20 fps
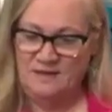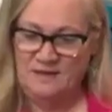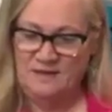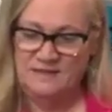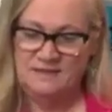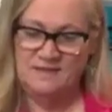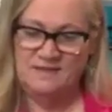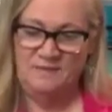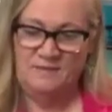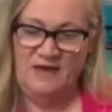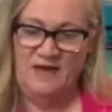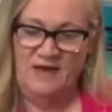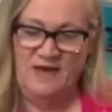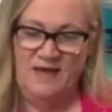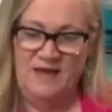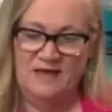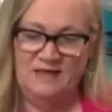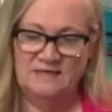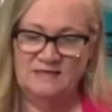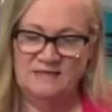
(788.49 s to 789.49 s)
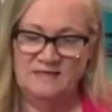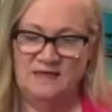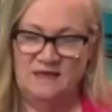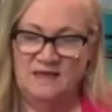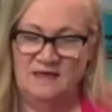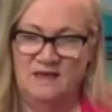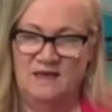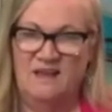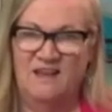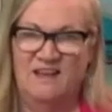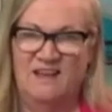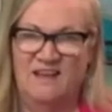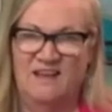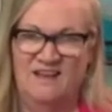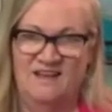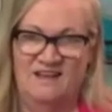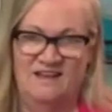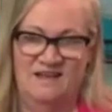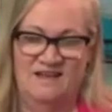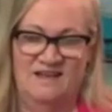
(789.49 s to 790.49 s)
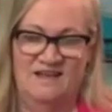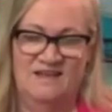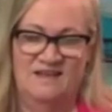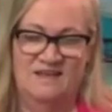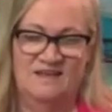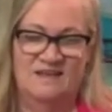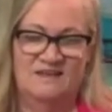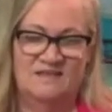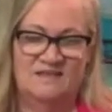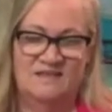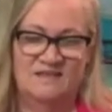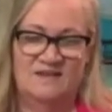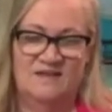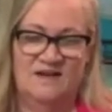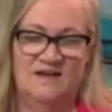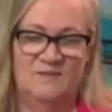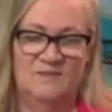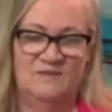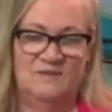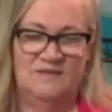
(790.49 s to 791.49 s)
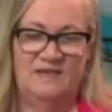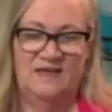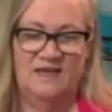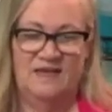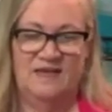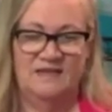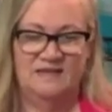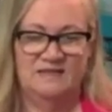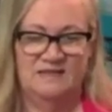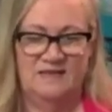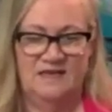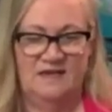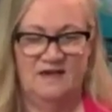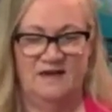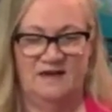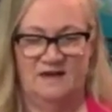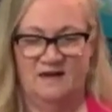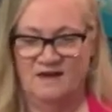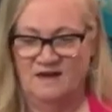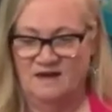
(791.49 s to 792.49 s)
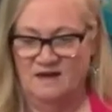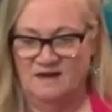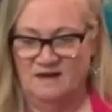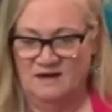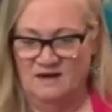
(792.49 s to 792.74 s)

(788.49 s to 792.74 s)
Get some eggs, scrambled eggs here.